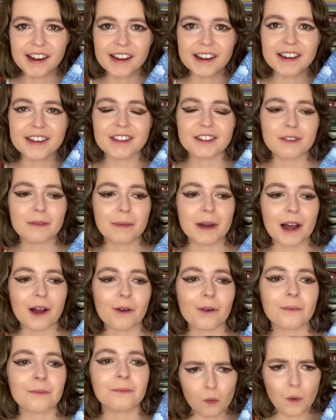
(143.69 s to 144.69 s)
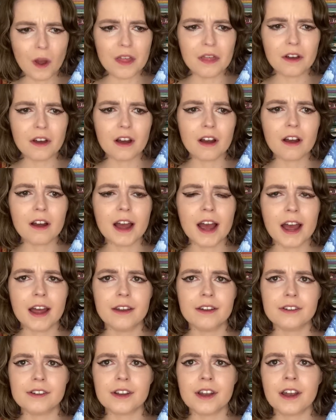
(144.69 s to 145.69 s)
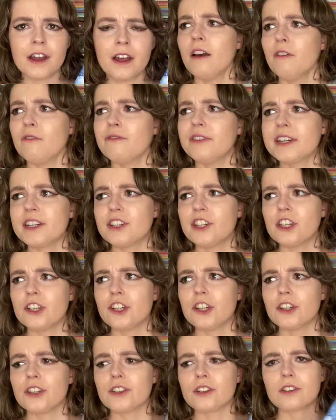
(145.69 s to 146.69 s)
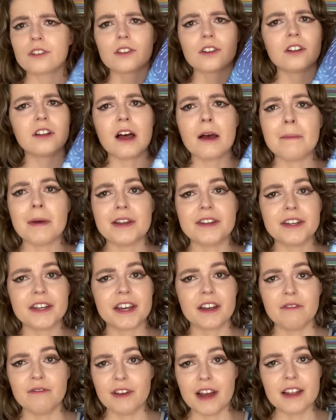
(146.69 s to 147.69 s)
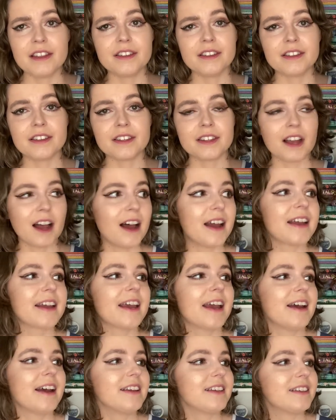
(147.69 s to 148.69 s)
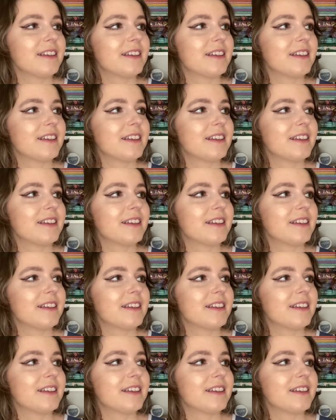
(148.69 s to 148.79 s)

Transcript: It's about weather and fictitious climatic events, I guess.